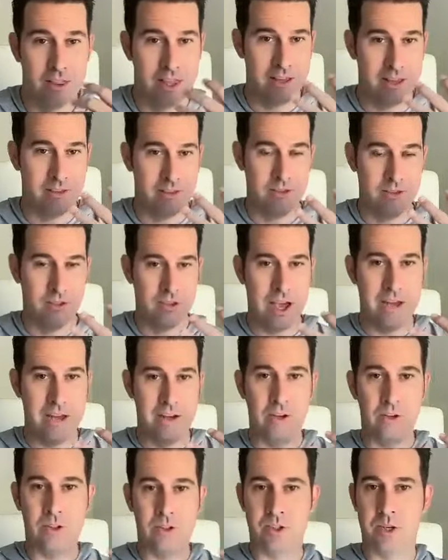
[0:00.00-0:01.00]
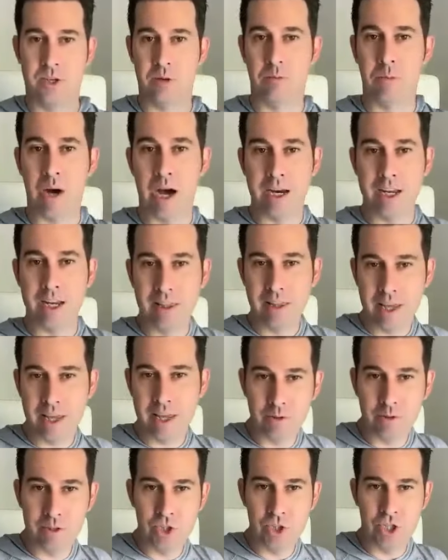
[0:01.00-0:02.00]
they I noticed their body
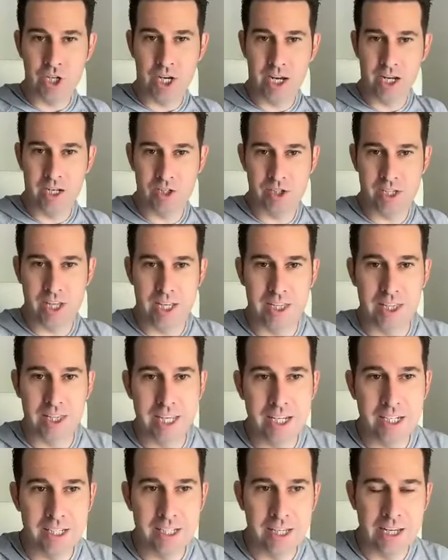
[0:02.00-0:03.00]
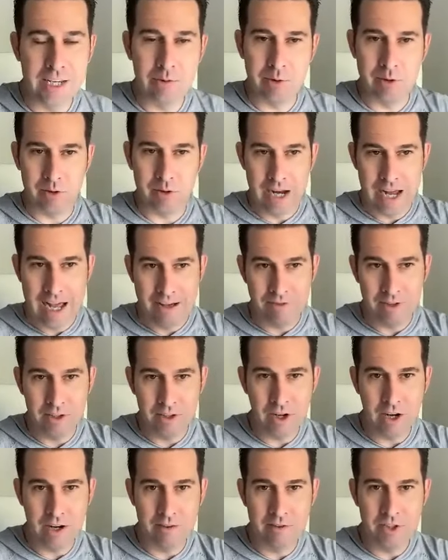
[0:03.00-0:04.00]
language changed. They leaned in. We were
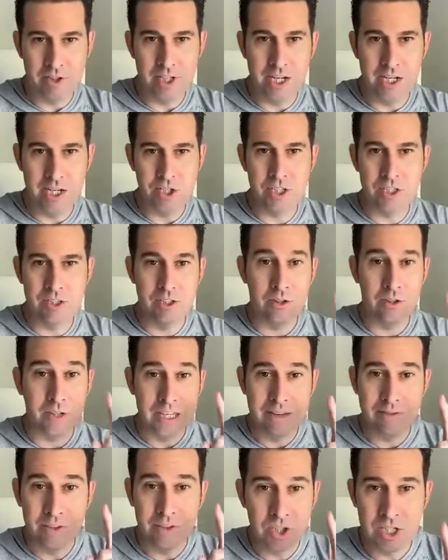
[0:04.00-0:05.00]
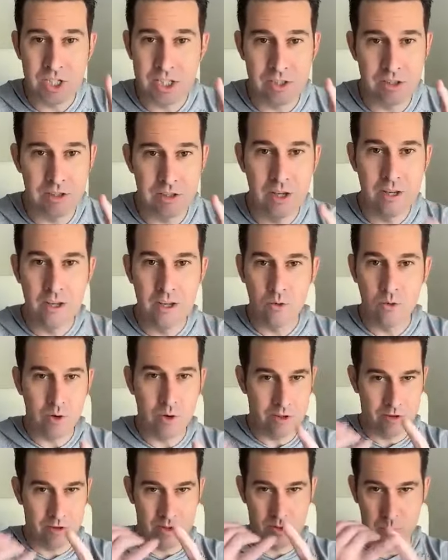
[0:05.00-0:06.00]
having conversations. So even just
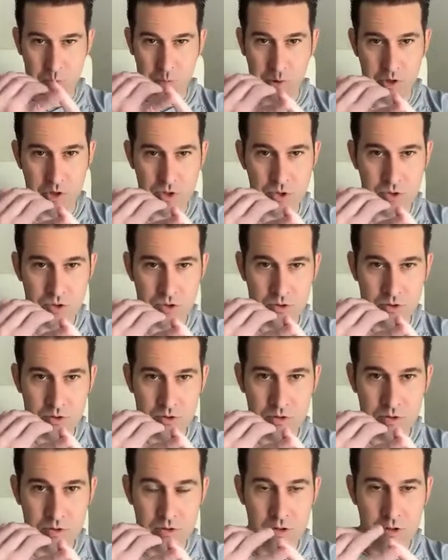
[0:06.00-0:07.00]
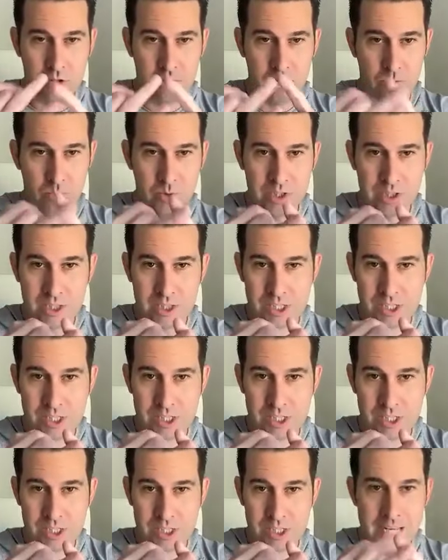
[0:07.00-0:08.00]
whether it's personal, real
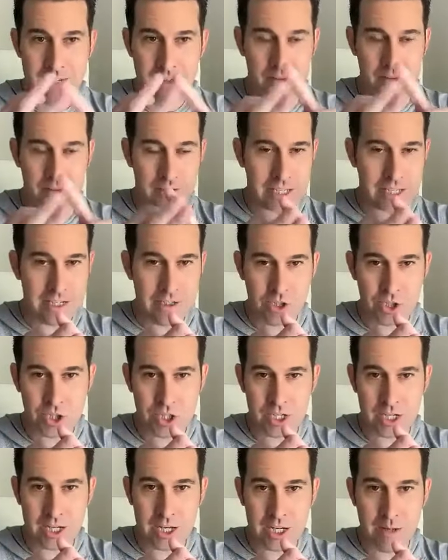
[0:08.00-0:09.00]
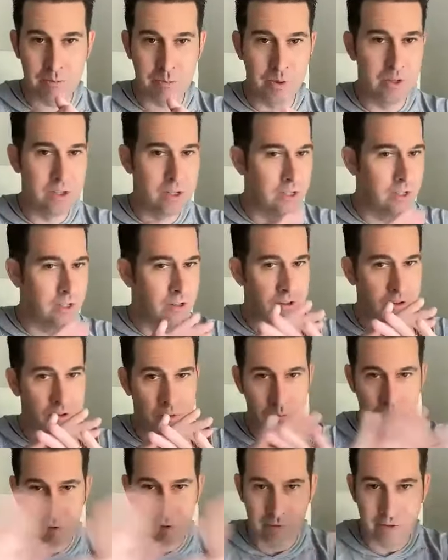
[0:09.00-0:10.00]
estate, leadership,
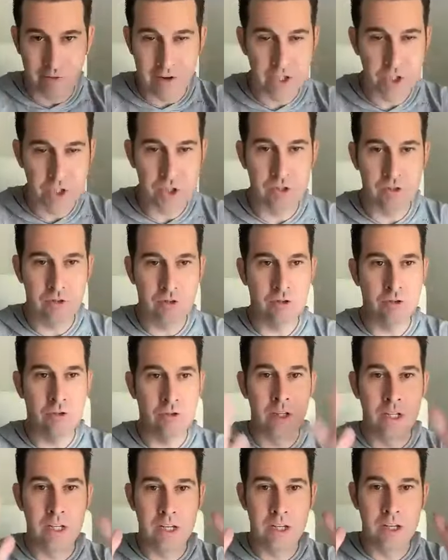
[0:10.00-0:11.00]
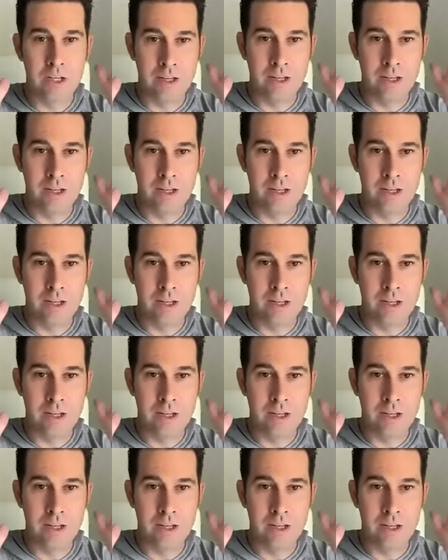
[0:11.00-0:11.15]
professional,